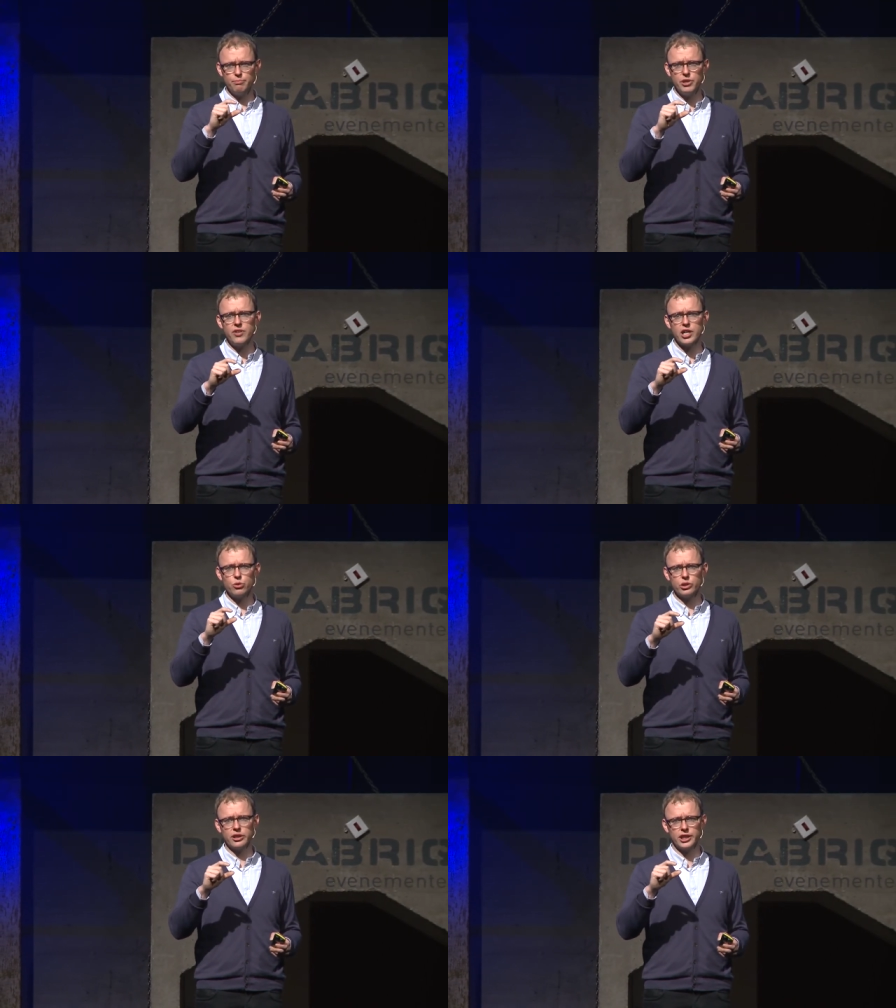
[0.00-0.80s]
be very
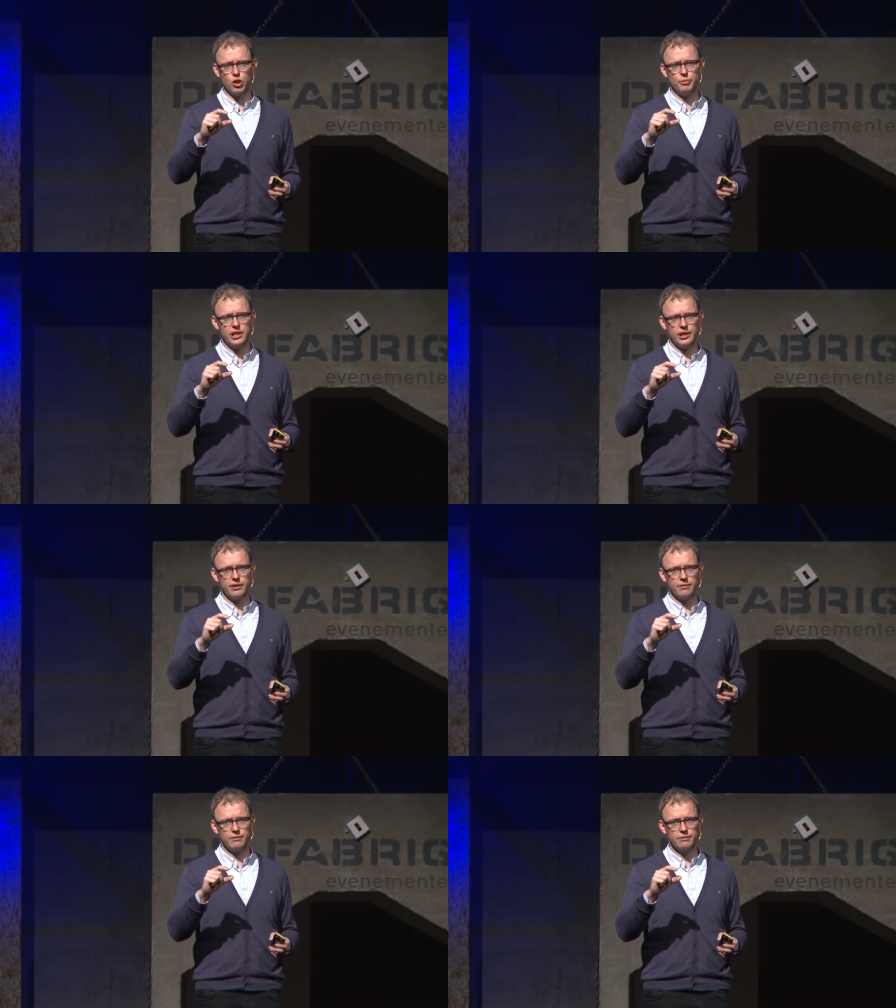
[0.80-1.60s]
good in
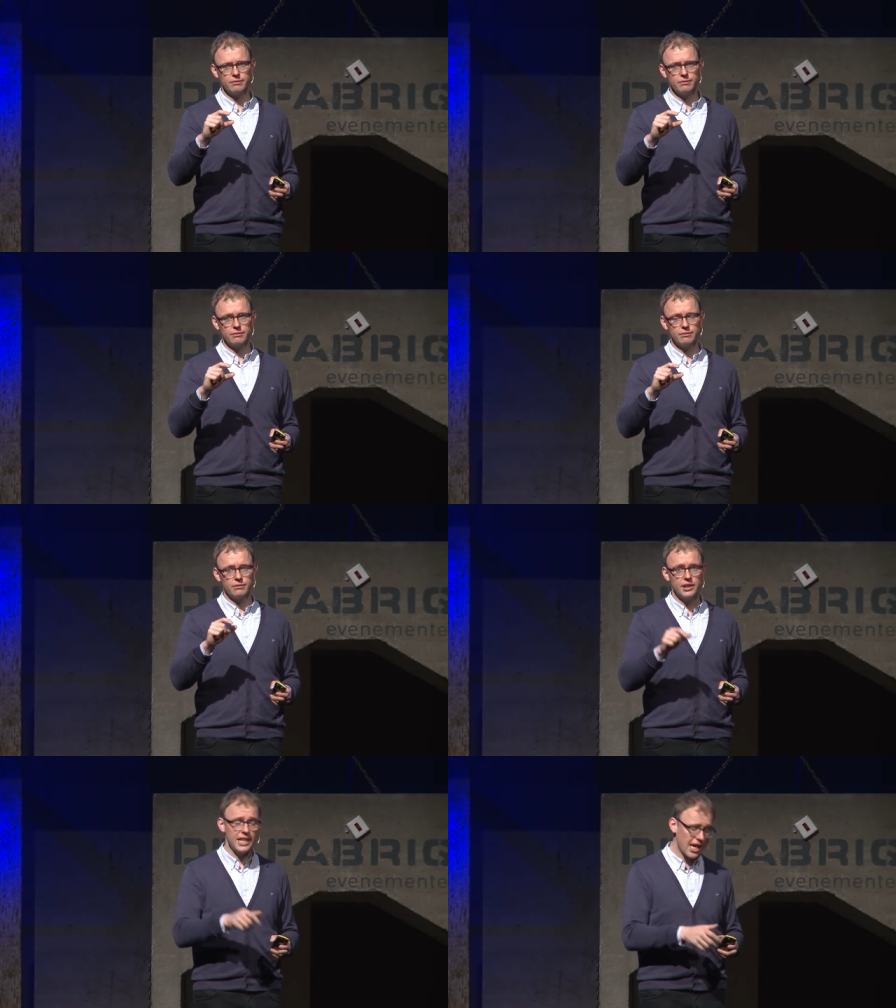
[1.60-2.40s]
recommending.
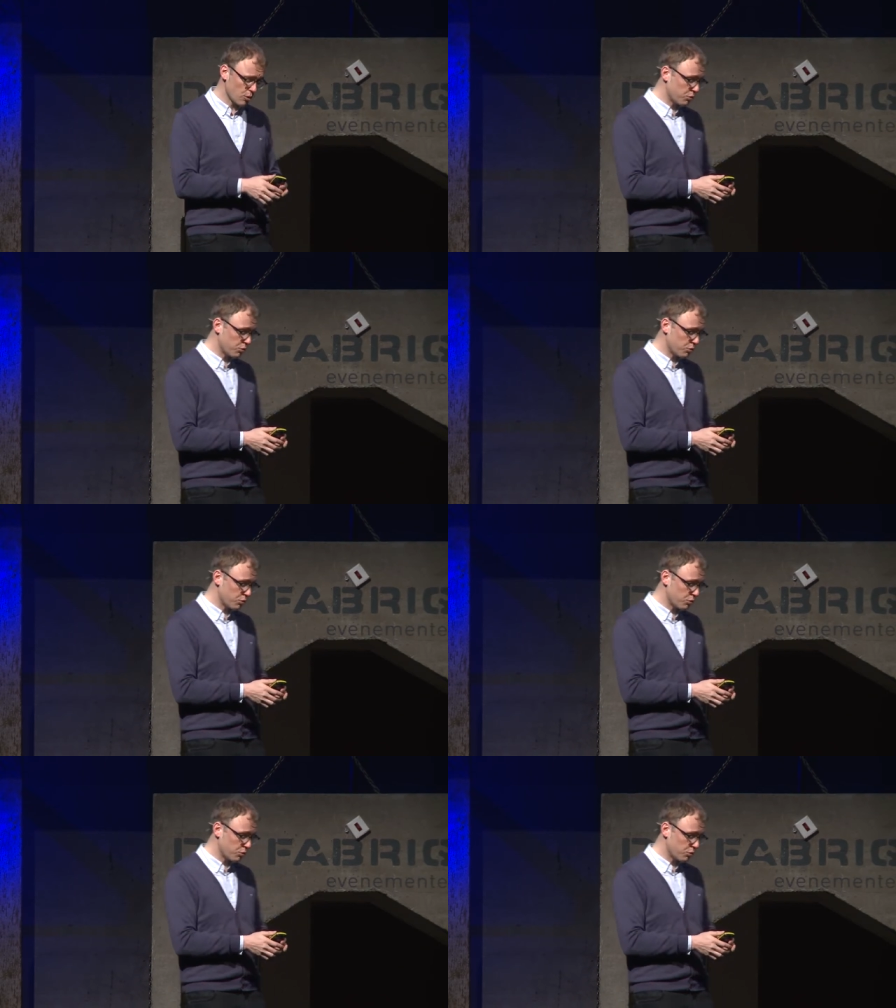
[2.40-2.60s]
The other